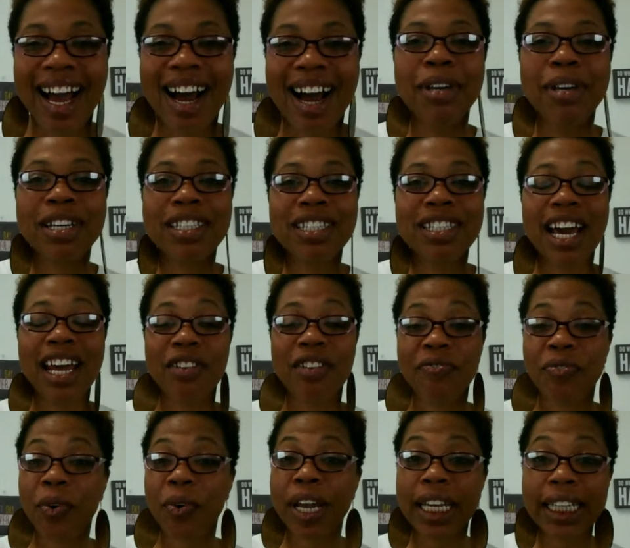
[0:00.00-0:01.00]
I'm
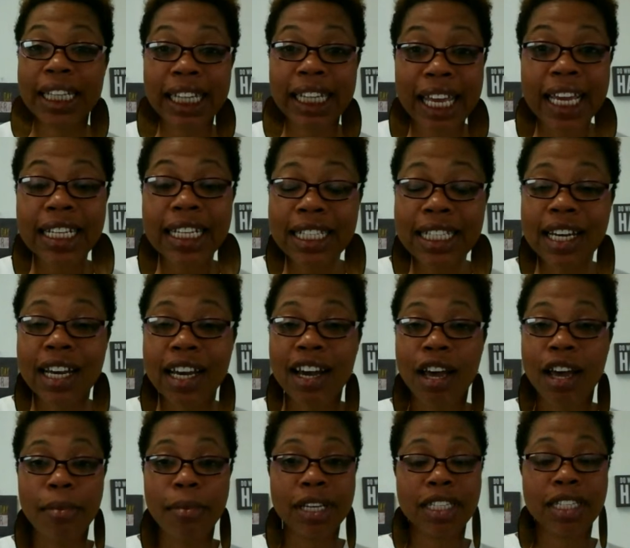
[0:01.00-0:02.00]
excited for Atlanta.
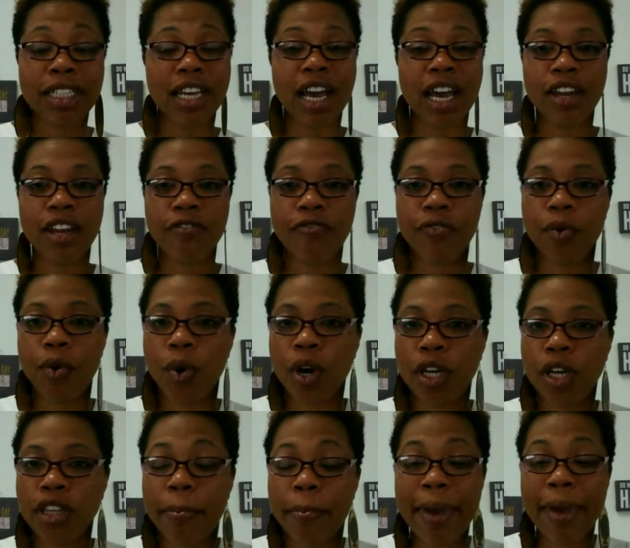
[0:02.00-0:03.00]
I'm excited
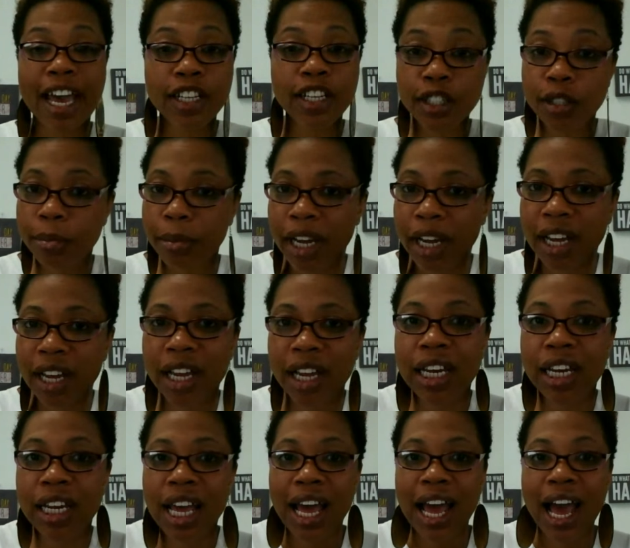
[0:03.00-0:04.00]
for the
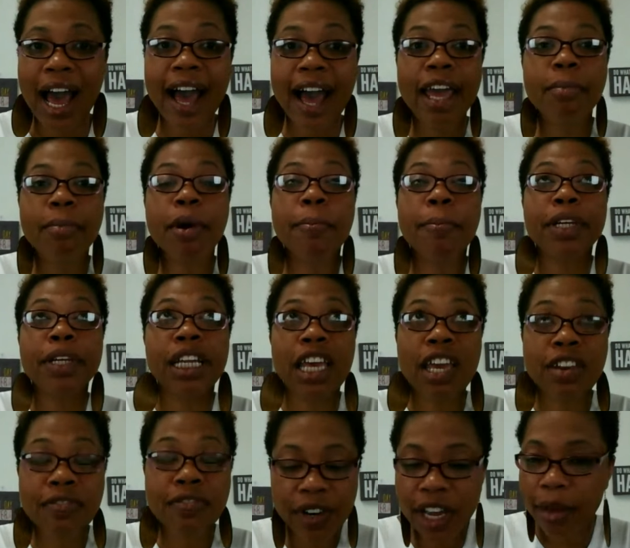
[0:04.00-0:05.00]
mastermind. I am a
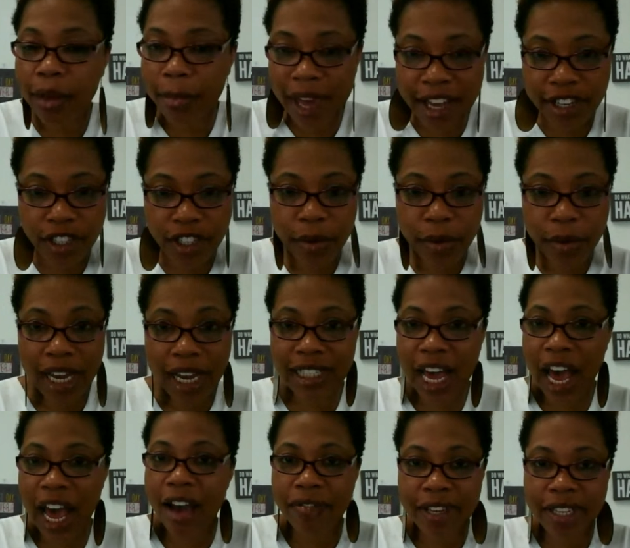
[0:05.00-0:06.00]
believer in masterminds,
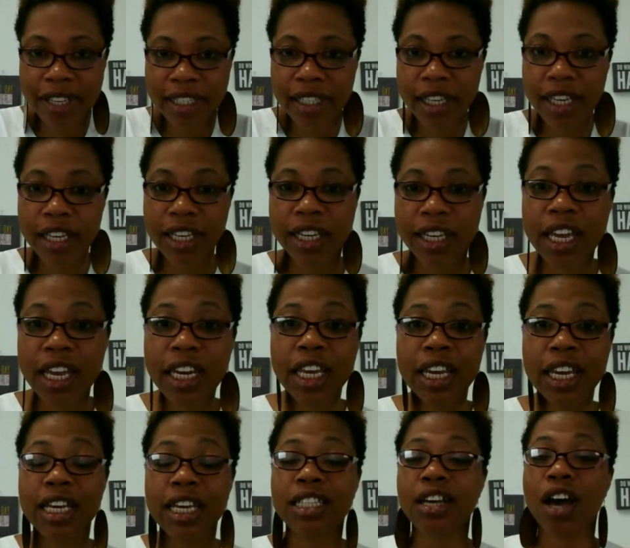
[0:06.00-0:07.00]
obviously.
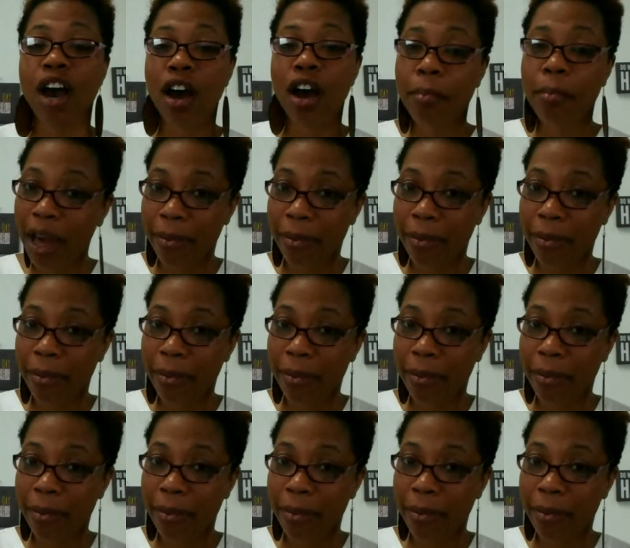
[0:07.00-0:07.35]
Yakinea is on